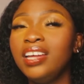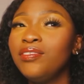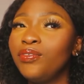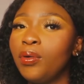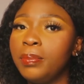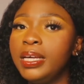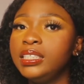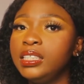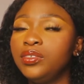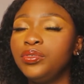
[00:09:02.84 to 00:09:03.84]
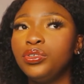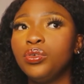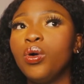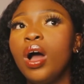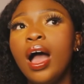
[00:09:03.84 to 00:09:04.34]
informative, you
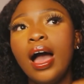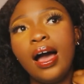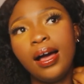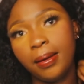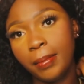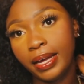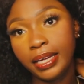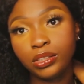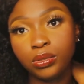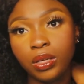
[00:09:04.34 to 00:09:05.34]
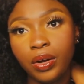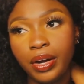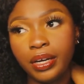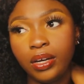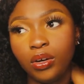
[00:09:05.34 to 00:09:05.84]
know. I get to
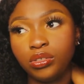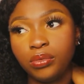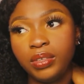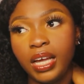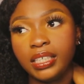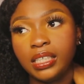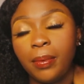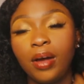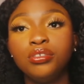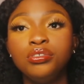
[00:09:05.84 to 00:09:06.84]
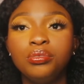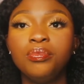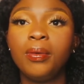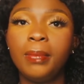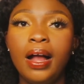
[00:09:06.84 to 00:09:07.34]
learn a lot of things about
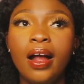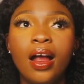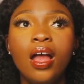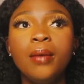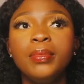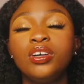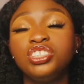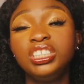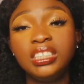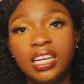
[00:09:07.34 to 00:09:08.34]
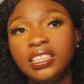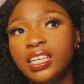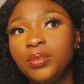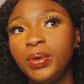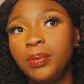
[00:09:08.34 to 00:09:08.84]
YouTube from her because she
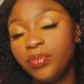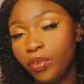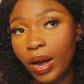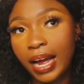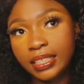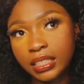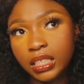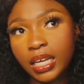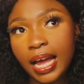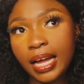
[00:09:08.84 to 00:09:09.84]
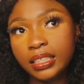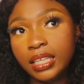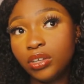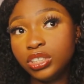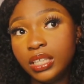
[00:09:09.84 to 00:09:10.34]
started way before I did,
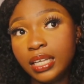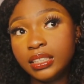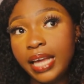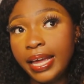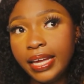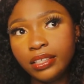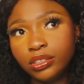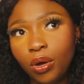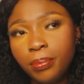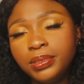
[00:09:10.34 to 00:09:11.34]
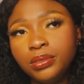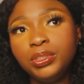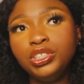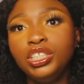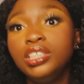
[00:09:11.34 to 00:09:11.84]
and now she's at 10k subs,
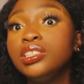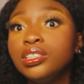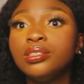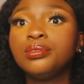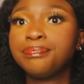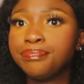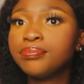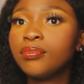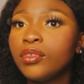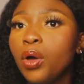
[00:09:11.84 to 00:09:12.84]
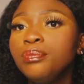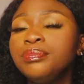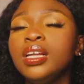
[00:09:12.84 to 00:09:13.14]
which is, you know,